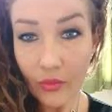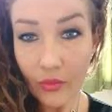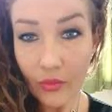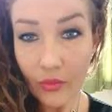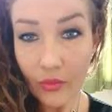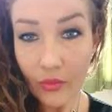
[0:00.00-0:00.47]

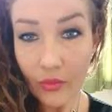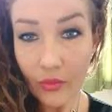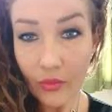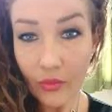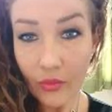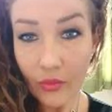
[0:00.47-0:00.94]

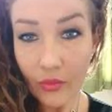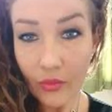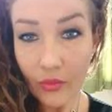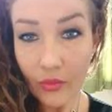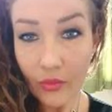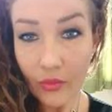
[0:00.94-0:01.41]

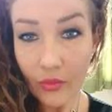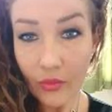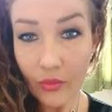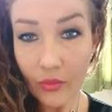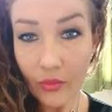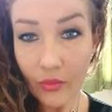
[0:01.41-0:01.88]

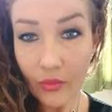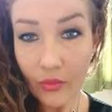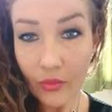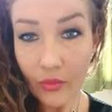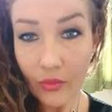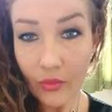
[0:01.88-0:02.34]

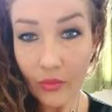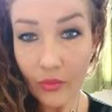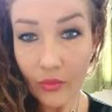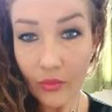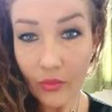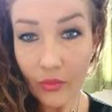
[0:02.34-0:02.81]

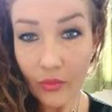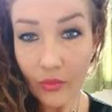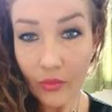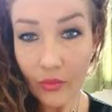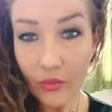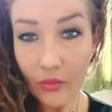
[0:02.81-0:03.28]

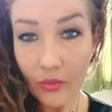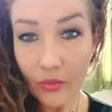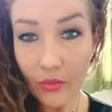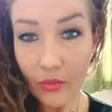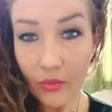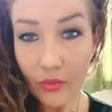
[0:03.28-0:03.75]

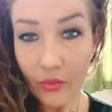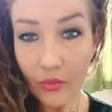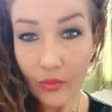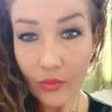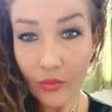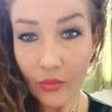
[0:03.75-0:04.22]

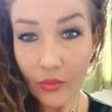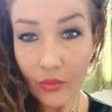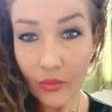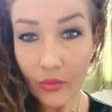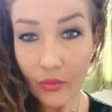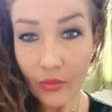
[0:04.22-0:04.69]

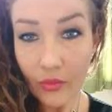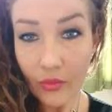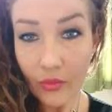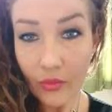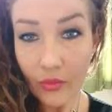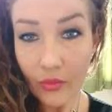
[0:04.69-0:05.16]

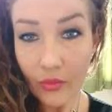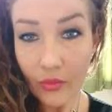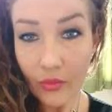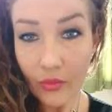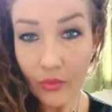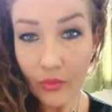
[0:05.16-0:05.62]

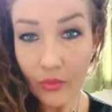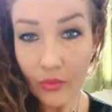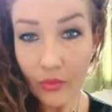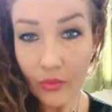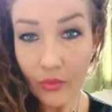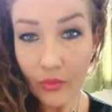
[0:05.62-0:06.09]

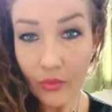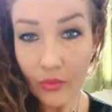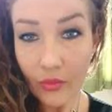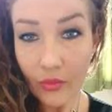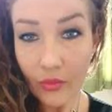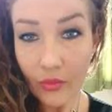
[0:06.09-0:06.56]

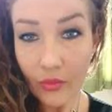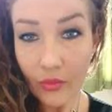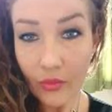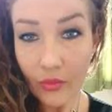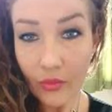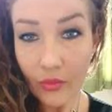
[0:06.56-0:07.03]

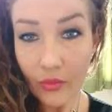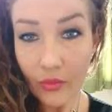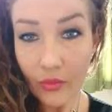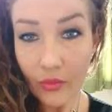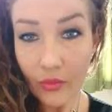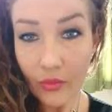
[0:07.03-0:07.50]

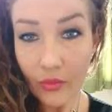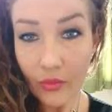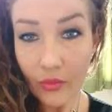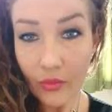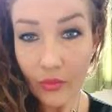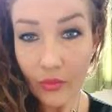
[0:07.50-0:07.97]

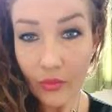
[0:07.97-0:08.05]
This is a still picture; no speech is visible.